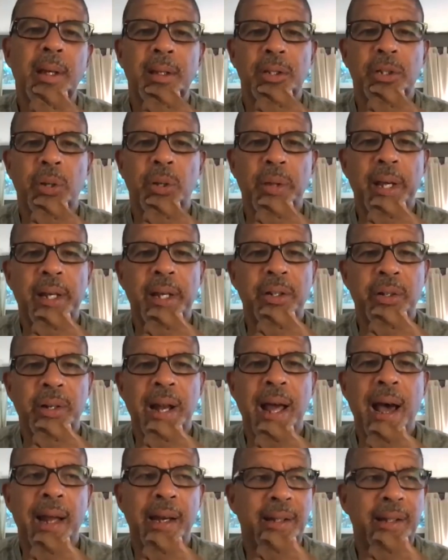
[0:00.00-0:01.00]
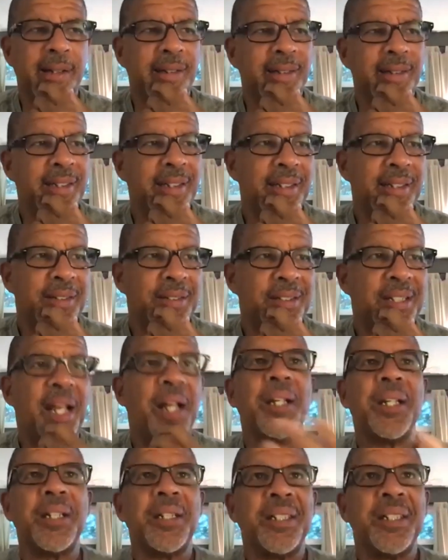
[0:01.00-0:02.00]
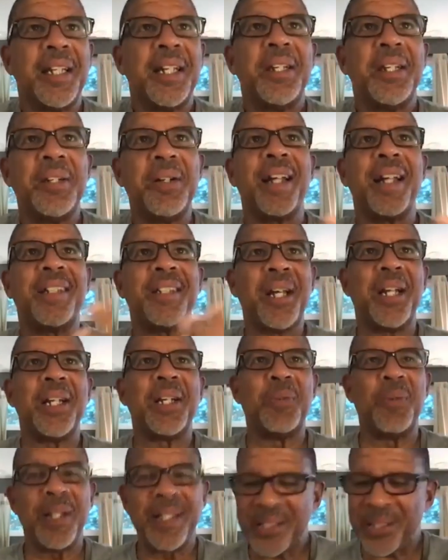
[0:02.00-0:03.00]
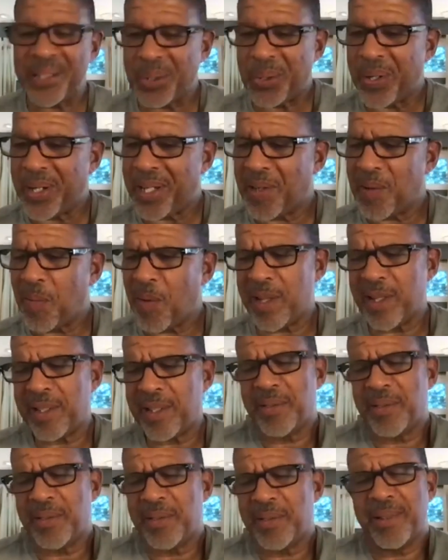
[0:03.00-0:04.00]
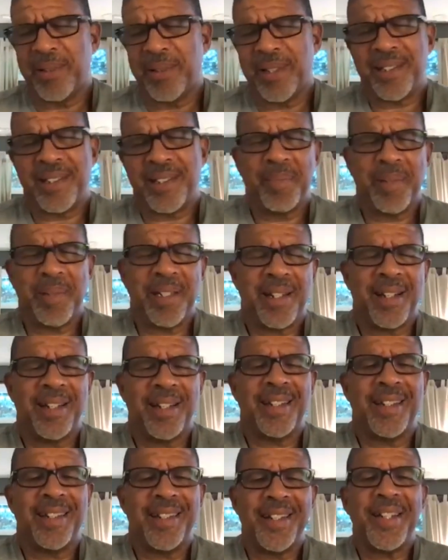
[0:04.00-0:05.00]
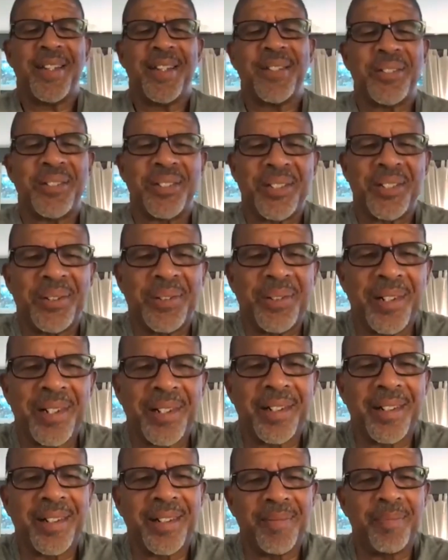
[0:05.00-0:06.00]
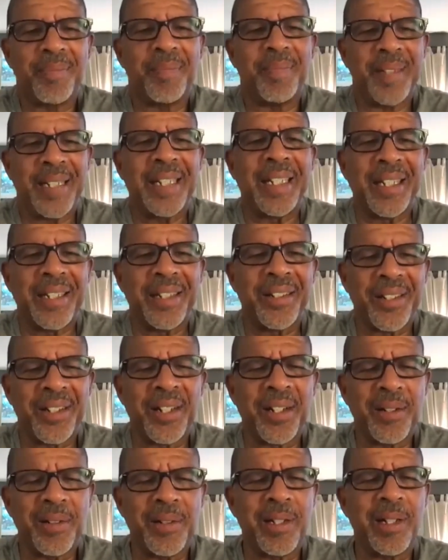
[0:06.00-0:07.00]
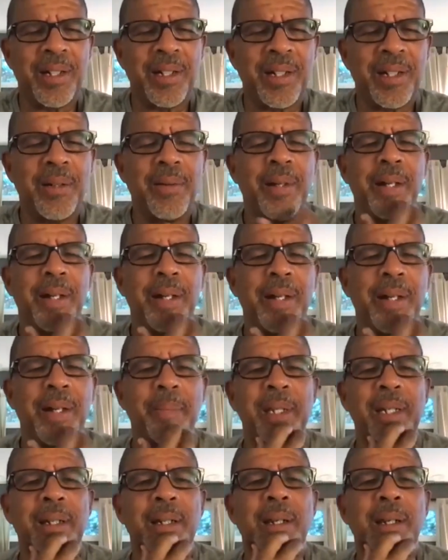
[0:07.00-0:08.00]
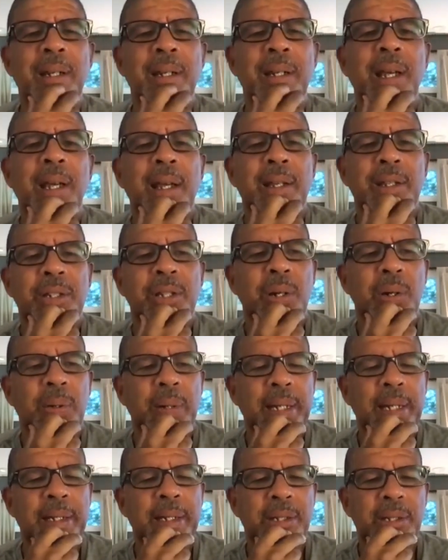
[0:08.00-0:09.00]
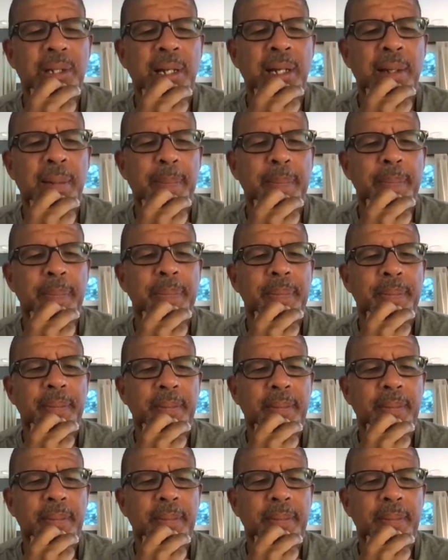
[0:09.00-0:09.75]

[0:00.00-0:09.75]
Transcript: so that you're not telling one story in a way that you really should be telling another story in, you know what I mean? So it's, and